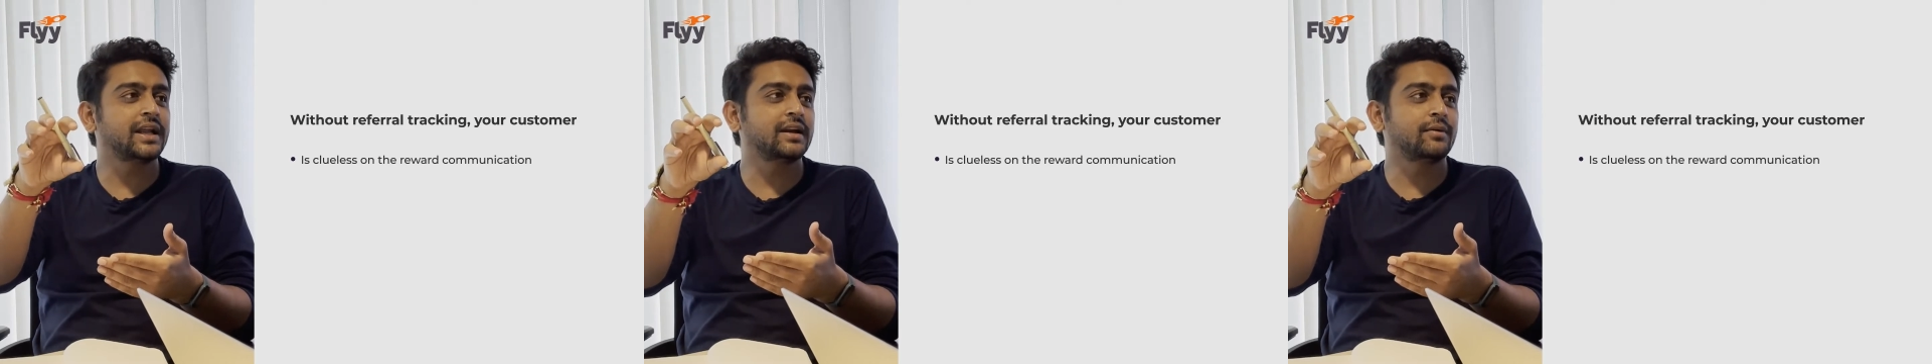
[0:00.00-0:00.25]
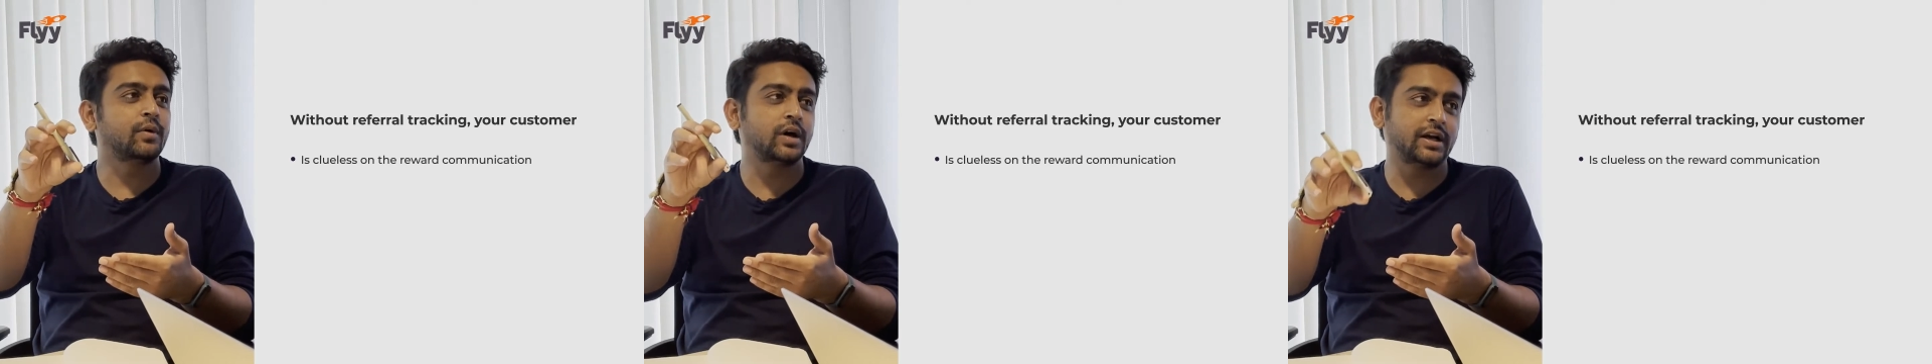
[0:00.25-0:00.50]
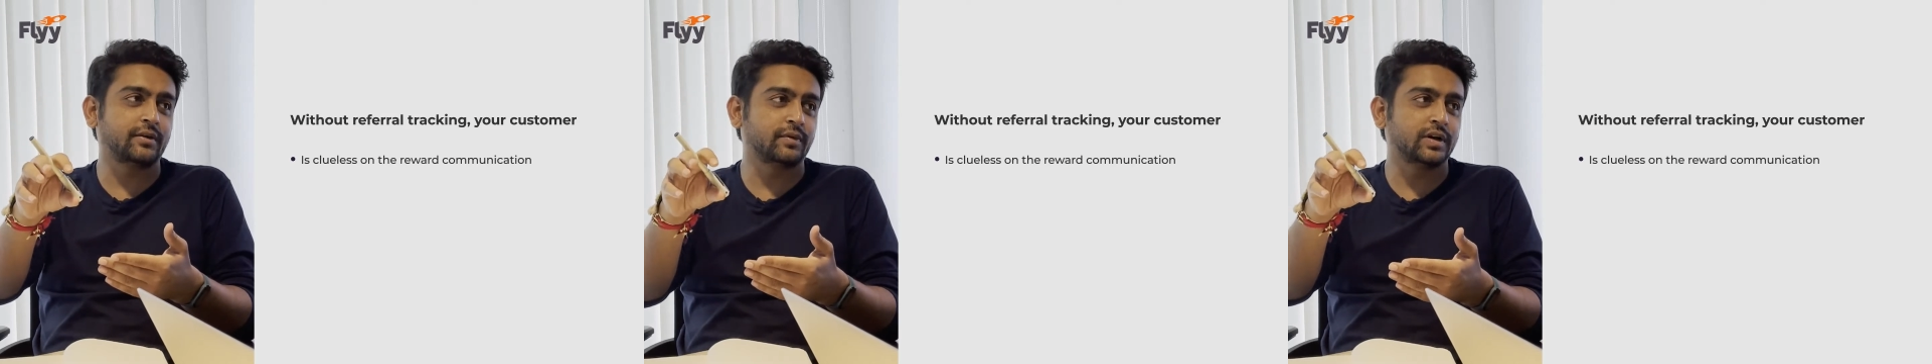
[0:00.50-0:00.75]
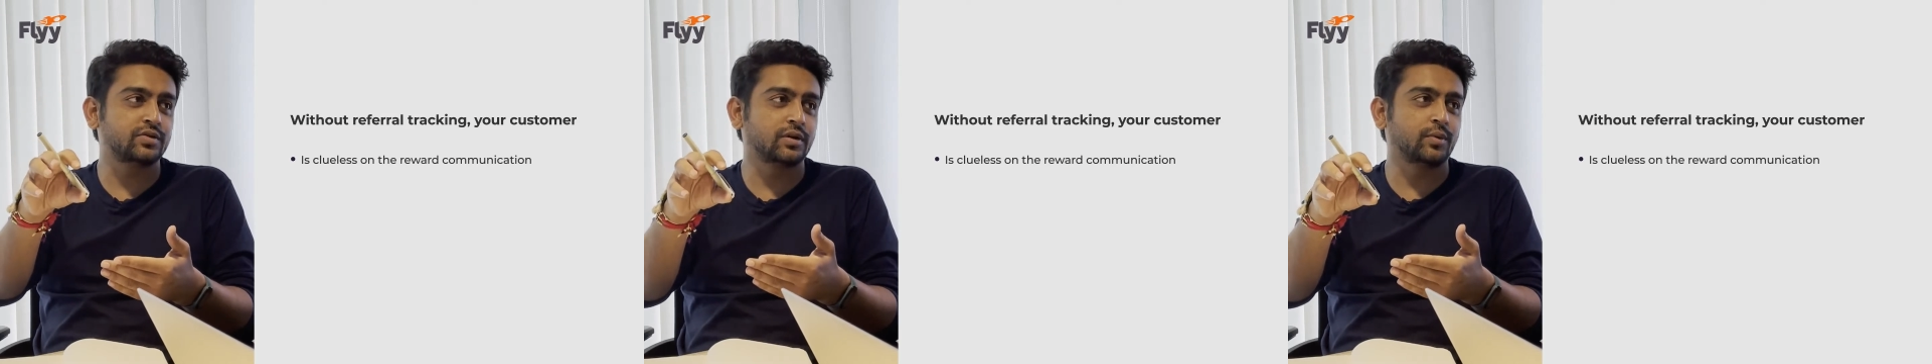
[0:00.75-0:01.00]
in a wallet,
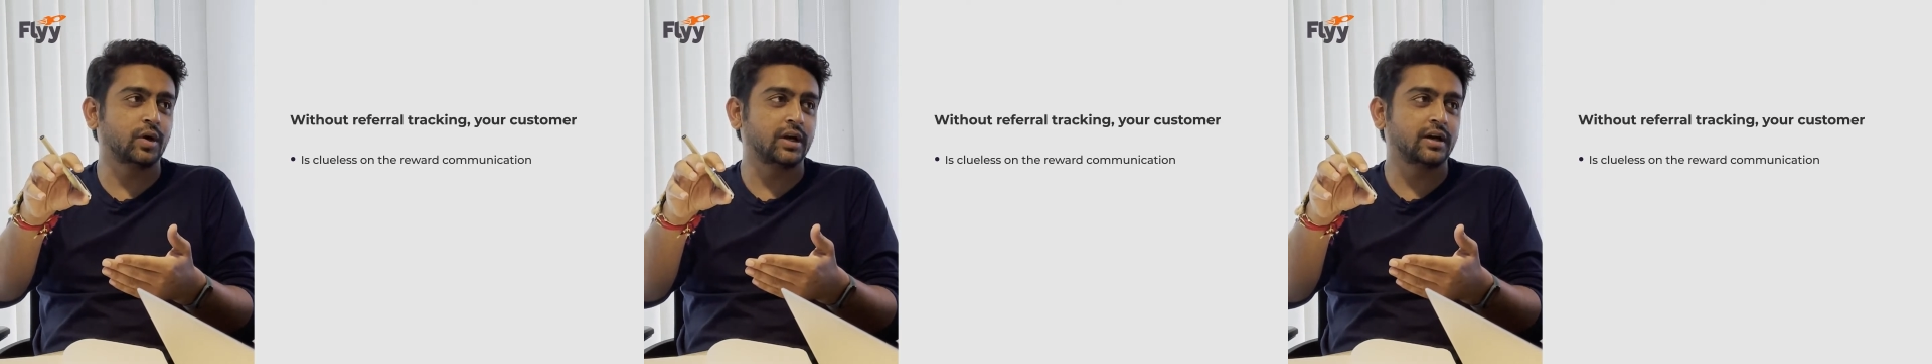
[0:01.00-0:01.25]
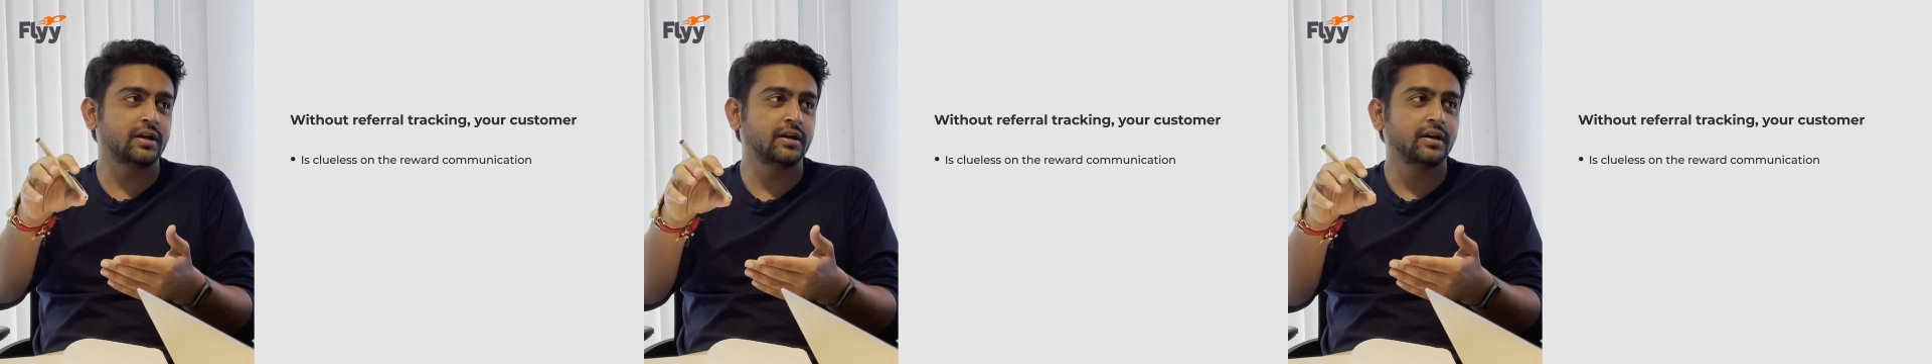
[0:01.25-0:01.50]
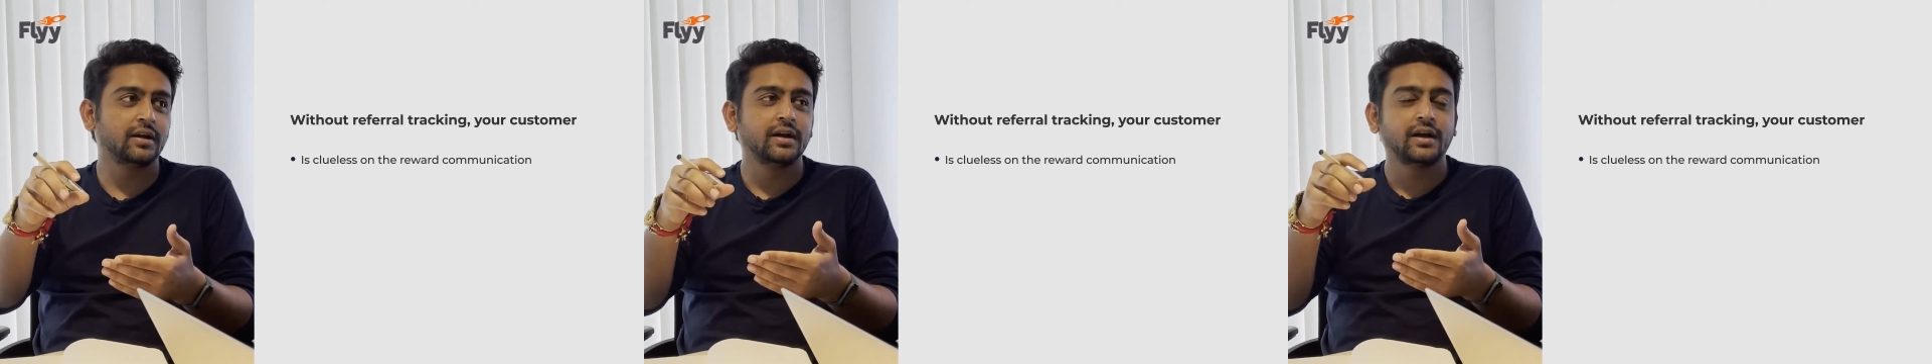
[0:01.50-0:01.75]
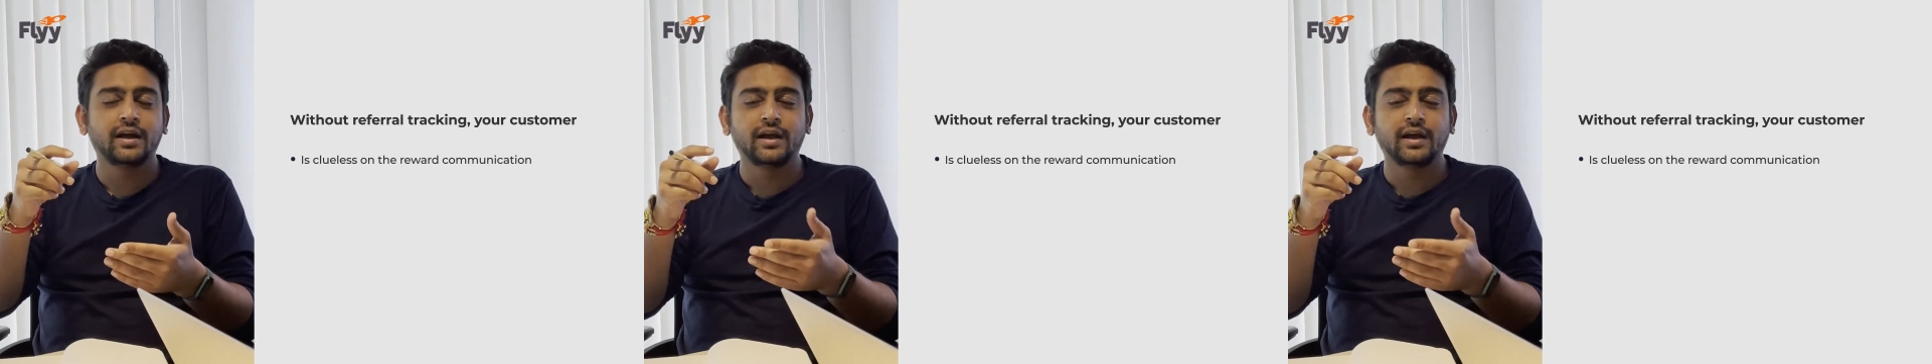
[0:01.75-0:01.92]
virtual wallet. Okay.